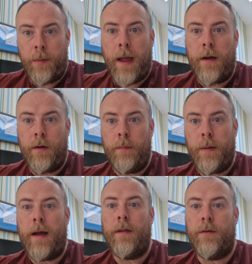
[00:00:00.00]
better
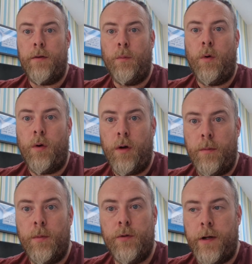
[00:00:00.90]
path to walk
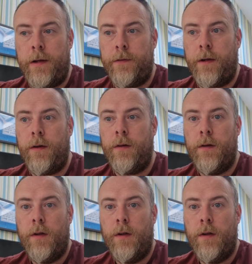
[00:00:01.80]
on, much easier.